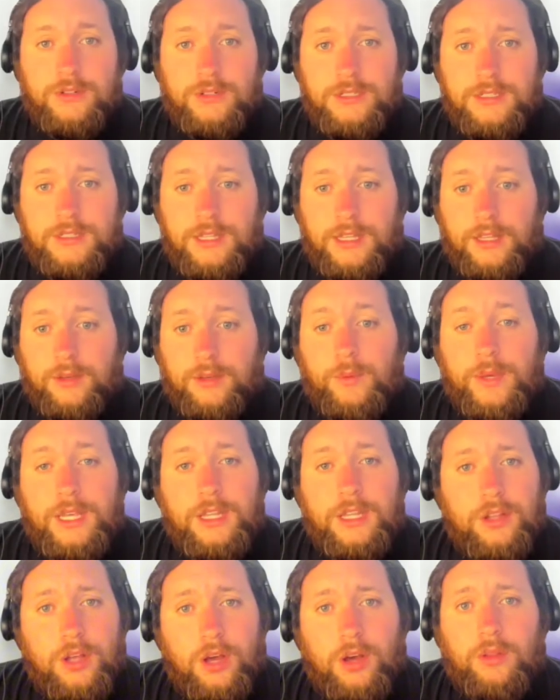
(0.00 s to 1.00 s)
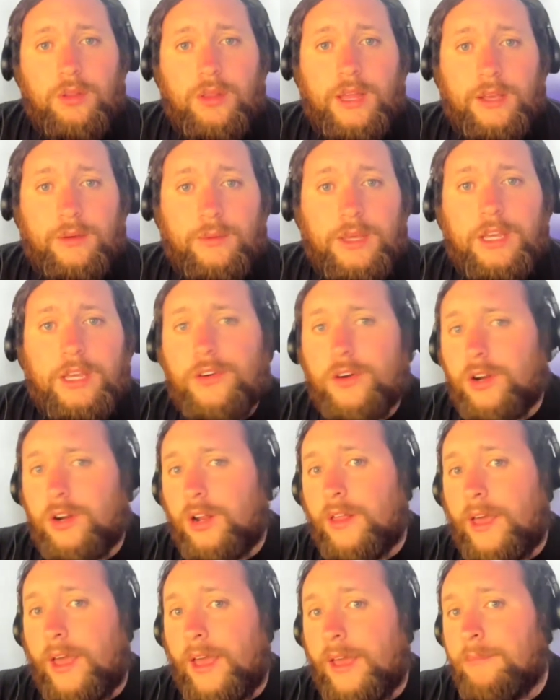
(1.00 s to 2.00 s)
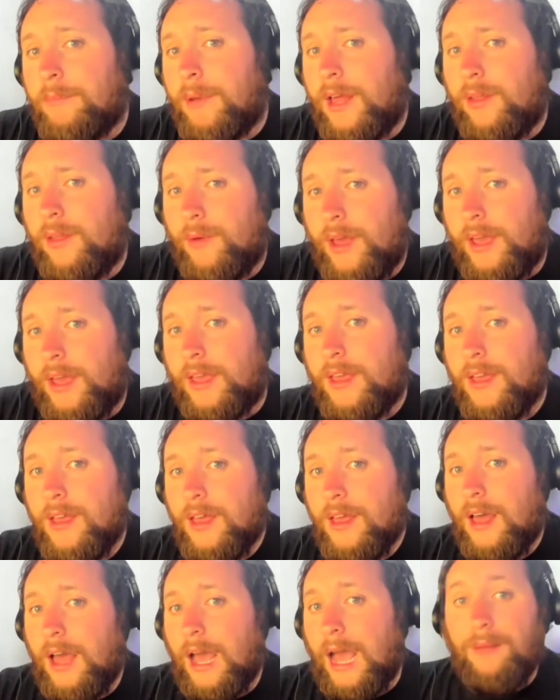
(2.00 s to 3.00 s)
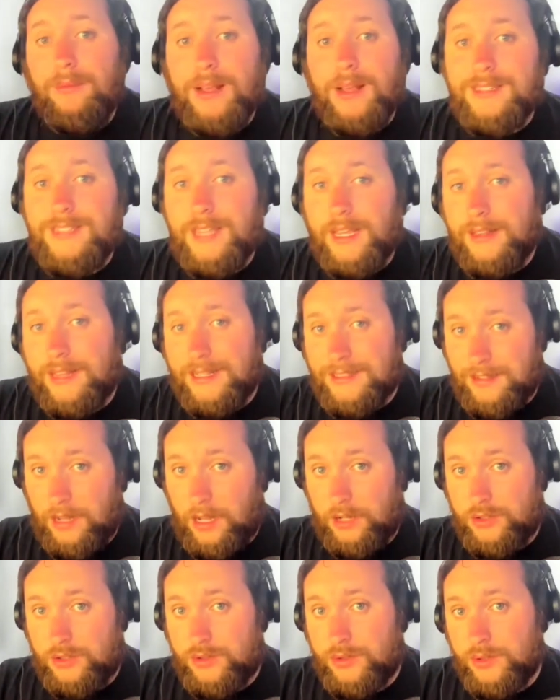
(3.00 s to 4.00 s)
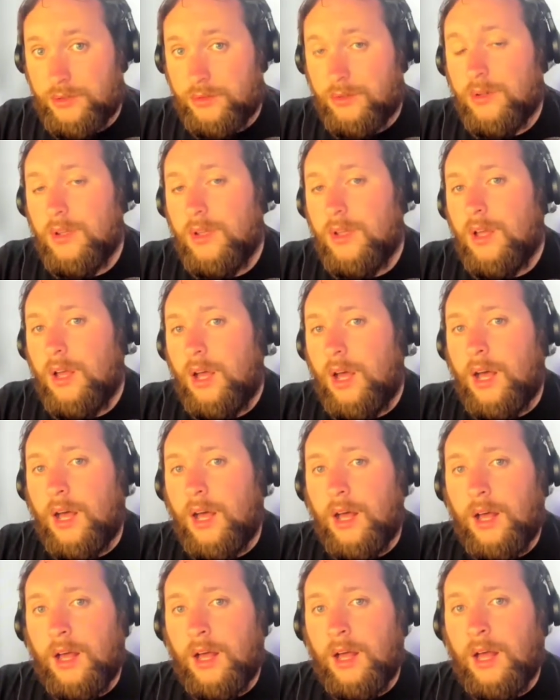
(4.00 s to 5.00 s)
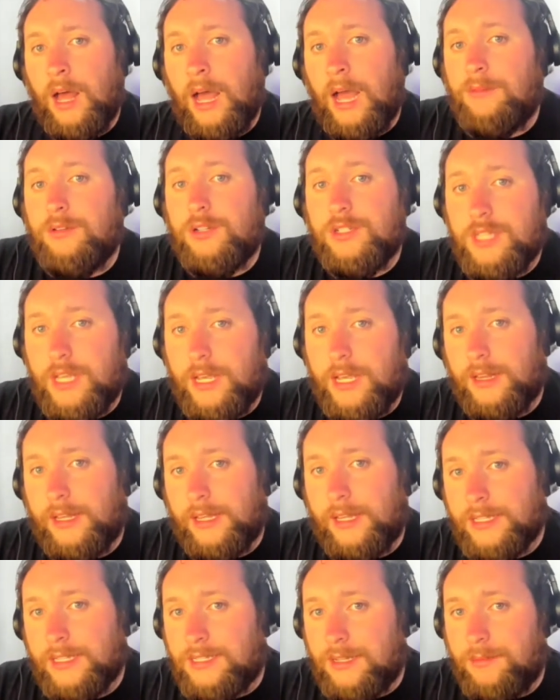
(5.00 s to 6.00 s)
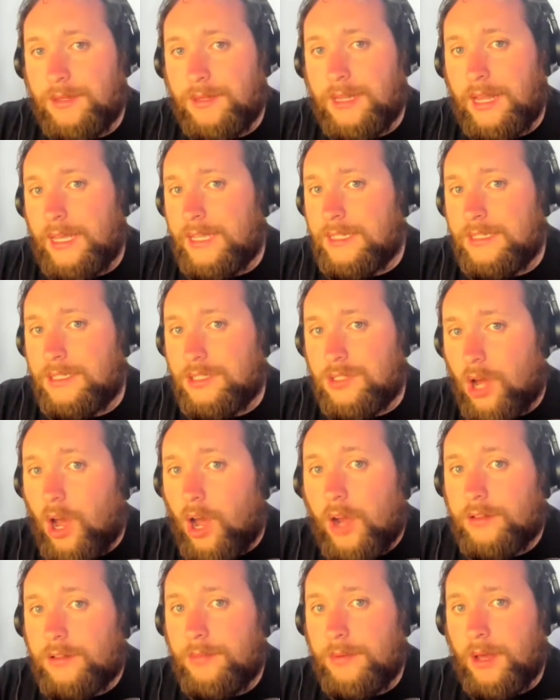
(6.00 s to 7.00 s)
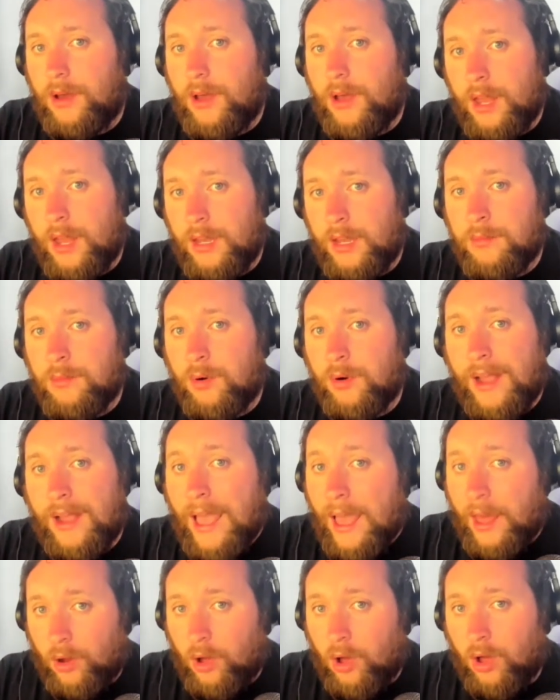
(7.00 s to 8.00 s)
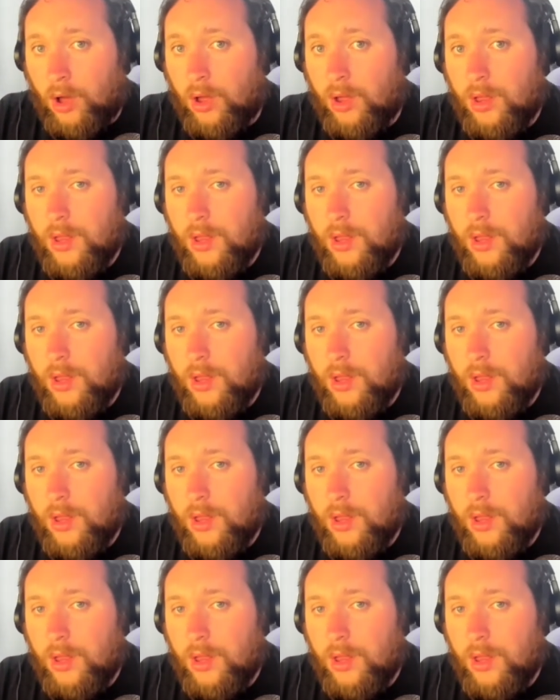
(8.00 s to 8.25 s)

sorts of things we know like we heard all that and by the way i'm not saying that's not true uh i'm just saying like it's something that isn't talked about anymore at all oh